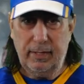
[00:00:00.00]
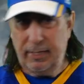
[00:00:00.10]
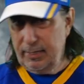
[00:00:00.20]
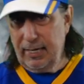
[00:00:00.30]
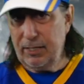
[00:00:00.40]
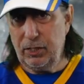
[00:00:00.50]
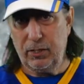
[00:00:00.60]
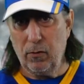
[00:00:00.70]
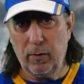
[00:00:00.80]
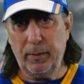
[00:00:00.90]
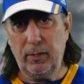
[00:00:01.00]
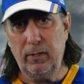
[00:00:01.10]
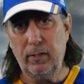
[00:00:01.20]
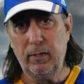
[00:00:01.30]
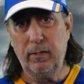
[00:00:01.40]
Isn't that just
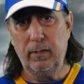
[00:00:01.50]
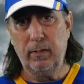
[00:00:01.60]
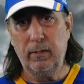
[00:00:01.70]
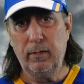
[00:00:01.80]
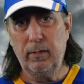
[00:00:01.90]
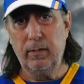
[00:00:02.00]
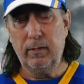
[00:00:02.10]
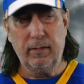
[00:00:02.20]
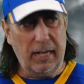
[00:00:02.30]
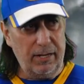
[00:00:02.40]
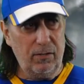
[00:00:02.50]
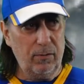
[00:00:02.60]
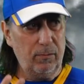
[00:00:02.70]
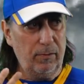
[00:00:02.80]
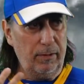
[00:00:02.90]
normal? That
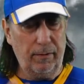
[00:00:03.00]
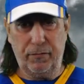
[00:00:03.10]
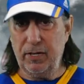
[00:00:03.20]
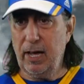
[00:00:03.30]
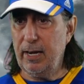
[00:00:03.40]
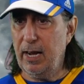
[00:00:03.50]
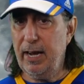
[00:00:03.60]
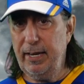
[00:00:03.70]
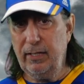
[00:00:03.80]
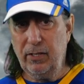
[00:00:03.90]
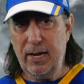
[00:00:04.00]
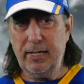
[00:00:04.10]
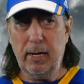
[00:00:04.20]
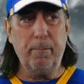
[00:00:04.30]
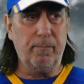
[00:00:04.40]
you, if you got a guy
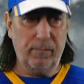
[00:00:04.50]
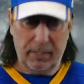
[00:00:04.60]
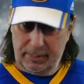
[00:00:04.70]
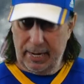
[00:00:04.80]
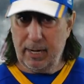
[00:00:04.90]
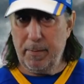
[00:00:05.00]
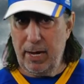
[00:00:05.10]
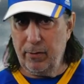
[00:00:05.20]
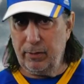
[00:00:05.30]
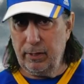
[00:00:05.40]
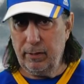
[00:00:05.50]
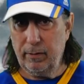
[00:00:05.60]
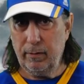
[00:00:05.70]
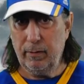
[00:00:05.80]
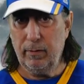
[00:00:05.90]
lined up, you take him out.
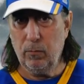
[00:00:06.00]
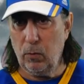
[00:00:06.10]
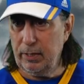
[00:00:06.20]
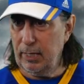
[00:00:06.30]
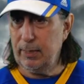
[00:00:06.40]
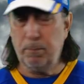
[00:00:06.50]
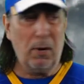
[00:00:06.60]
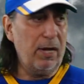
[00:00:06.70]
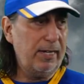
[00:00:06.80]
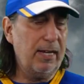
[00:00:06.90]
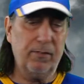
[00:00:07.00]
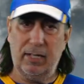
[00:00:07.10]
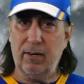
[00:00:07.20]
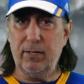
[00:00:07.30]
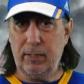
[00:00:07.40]
One less body out
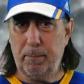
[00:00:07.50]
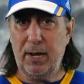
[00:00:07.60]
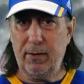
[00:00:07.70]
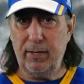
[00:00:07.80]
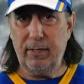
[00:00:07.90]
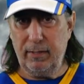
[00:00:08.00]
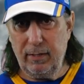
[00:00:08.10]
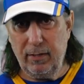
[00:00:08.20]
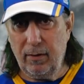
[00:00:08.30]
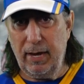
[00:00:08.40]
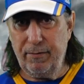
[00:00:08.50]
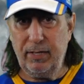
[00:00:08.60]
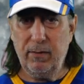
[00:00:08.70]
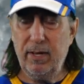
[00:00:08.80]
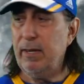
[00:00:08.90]
there is better than, you know, having,